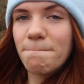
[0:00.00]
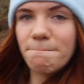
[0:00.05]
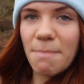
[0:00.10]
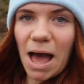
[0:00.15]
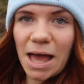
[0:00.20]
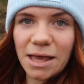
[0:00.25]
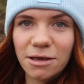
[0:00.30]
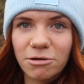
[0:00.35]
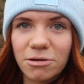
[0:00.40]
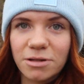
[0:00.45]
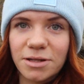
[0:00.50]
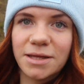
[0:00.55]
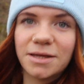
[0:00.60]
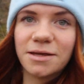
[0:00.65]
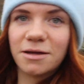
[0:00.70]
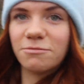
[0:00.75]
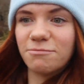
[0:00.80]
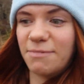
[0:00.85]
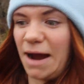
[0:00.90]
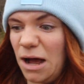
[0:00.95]
a mile
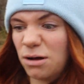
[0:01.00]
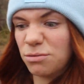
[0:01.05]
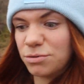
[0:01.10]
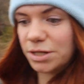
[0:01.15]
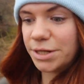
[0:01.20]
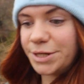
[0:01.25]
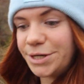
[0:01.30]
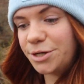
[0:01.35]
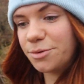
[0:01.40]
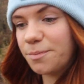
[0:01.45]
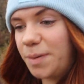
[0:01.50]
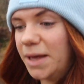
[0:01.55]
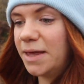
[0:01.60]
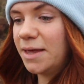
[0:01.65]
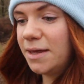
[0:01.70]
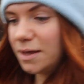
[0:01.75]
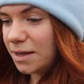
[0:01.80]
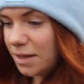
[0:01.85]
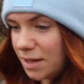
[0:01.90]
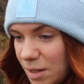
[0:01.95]
round loop,
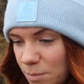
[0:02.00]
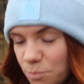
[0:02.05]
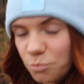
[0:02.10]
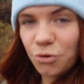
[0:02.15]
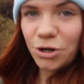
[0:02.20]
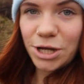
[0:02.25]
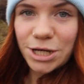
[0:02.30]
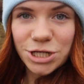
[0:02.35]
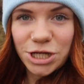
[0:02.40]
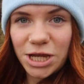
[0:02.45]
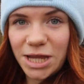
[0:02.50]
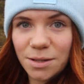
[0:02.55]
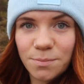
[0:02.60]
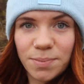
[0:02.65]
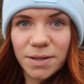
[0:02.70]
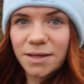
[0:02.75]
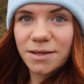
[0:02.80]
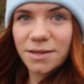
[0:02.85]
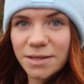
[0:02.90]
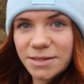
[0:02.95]
pretty cheap
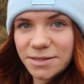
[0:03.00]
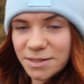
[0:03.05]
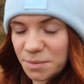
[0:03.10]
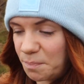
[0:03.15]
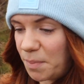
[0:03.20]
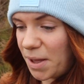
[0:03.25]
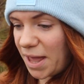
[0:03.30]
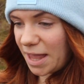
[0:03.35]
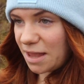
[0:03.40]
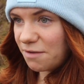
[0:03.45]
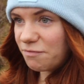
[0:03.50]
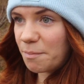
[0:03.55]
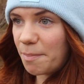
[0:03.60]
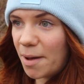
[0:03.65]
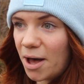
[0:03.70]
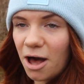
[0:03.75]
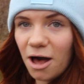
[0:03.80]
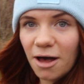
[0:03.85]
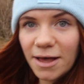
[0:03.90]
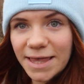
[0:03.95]
to pay for
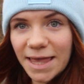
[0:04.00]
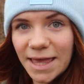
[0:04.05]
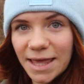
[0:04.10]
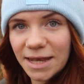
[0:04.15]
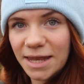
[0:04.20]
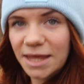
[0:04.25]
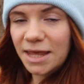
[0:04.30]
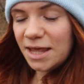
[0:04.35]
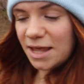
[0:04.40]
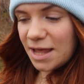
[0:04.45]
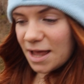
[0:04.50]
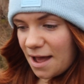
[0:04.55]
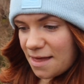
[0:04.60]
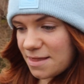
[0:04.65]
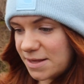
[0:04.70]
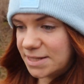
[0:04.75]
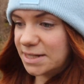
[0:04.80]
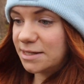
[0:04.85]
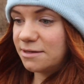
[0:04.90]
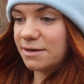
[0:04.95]
parking, and
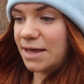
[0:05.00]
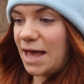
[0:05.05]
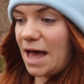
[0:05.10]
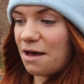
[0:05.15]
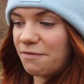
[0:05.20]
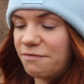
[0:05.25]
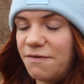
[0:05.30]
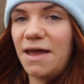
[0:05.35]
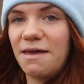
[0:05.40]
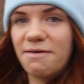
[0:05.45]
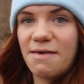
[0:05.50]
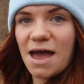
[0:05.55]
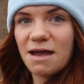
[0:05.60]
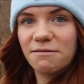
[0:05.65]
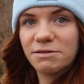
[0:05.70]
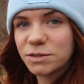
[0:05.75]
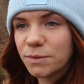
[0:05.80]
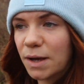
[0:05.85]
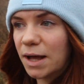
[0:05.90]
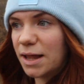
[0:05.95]
there's a little cafe
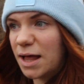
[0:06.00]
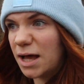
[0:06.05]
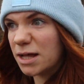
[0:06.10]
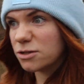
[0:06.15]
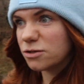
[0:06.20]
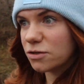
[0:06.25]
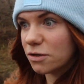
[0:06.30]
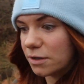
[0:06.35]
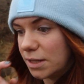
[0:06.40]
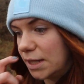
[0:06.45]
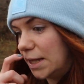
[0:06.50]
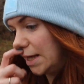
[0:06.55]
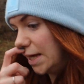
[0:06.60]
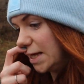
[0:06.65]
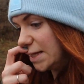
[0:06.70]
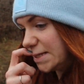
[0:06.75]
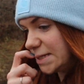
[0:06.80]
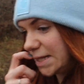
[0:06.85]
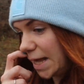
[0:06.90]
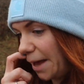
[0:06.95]
there as well, and
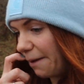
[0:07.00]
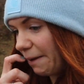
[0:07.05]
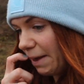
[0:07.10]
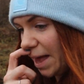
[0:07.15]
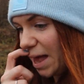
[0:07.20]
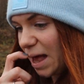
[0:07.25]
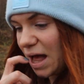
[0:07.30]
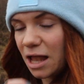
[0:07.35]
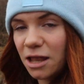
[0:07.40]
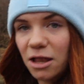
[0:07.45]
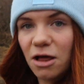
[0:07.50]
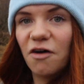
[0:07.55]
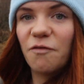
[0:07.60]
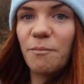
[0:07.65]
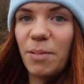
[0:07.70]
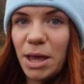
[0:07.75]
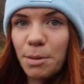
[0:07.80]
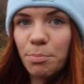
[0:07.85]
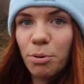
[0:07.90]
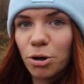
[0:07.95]
toilets, so a lot
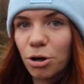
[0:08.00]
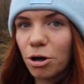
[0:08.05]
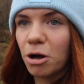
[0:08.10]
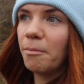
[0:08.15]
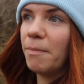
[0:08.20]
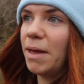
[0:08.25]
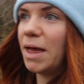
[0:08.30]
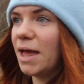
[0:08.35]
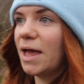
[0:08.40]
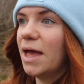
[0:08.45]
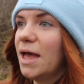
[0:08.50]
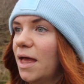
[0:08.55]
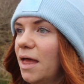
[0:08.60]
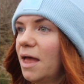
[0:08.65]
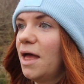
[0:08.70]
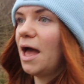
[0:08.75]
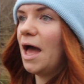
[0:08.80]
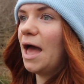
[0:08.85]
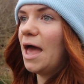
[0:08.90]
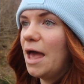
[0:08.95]
of people come here,
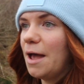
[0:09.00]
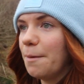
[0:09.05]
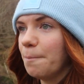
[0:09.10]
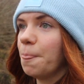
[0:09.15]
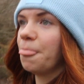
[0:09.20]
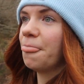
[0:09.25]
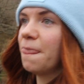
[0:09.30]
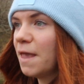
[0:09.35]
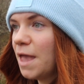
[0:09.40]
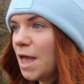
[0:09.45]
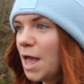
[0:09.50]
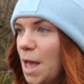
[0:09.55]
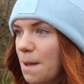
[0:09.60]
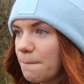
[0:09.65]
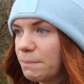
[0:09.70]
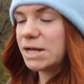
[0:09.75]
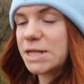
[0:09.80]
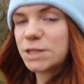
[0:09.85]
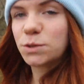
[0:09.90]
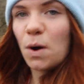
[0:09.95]

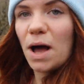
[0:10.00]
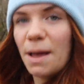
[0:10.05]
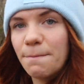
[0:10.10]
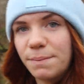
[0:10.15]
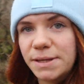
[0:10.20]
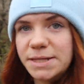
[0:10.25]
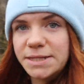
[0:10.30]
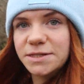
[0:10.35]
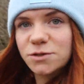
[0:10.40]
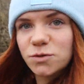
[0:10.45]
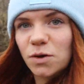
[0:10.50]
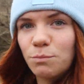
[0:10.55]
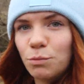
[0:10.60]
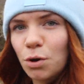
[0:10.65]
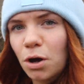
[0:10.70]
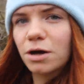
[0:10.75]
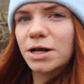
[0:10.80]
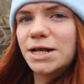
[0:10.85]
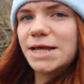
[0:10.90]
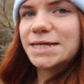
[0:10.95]
but it's quite busy, so I'm
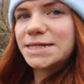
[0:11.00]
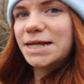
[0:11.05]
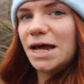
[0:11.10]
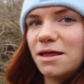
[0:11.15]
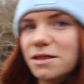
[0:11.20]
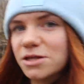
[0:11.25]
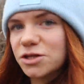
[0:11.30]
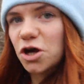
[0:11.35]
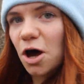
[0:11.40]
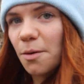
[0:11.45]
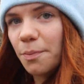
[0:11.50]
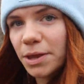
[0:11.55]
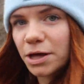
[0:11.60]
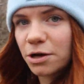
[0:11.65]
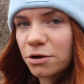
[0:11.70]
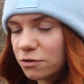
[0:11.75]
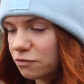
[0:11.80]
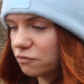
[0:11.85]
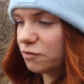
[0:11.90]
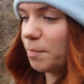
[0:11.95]
not going to stay at the top of the
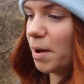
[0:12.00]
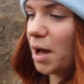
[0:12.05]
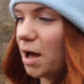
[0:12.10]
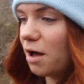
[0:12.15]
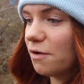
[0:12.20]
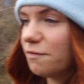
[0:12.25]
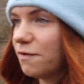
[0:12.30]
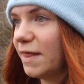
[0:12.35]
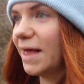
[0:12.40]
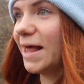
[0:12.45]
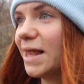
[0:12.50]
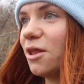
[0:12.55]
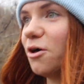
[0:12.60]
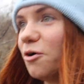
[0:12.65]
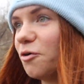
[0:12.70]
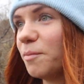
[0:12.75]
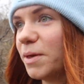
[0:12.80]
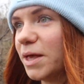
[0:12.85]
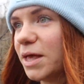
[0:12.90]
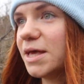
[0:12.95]
country park for that
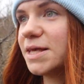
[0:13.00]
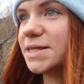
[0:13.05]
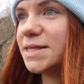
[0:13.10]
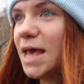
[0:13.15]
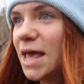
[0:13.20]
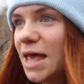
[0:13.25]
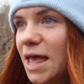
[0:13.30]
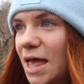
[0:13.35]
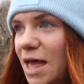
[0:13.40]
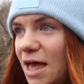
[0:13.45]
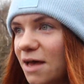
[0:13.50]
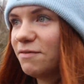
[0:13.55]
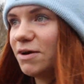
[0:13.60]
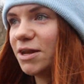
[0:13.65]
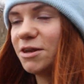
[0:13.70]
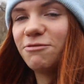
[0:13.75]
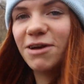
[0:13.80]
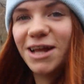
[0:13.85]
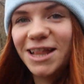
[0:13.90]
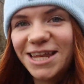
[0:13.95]
long, because I've
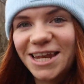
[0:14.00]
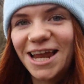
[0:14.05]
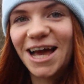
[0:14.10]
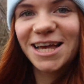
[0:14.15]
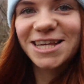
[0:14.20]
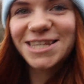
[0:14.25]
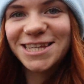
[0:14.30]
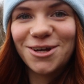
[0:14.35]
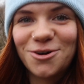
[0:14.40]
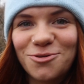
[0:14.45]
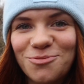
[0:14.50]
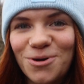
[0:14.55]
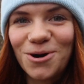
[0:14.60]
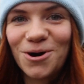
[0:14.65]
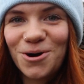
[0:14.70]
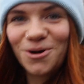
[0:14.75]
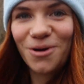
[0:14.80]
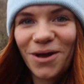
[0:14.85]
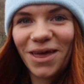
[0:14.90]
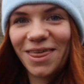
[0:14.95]
had a really nice little
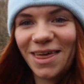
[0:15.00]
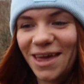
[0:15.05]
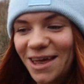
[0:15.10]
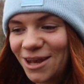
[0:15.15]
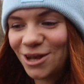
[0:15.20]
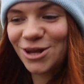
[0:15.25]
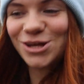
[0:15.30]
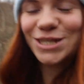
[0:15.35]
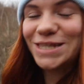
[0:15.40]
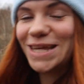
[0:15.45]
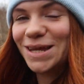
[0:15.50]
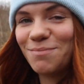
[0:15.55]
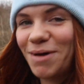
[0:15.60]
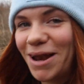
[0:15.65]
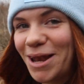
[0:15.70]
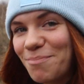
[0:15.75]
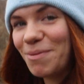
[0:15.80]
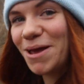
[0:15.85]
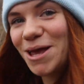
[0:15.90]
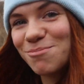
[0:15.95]
walk with not seeing
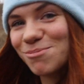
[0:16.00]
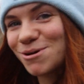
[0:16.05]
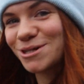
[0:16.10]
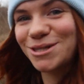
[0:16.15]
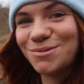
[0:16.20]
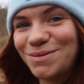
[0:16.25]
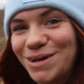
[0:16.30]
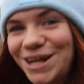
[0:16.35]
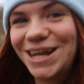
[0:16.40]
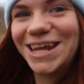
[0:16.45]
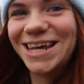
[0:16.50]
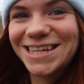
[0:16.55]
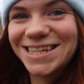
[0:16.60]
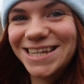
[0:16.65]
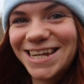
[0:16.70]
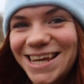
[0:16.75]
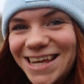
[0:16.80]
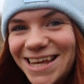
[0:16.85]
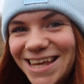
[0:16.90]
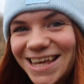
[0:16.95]
many people, to be honest.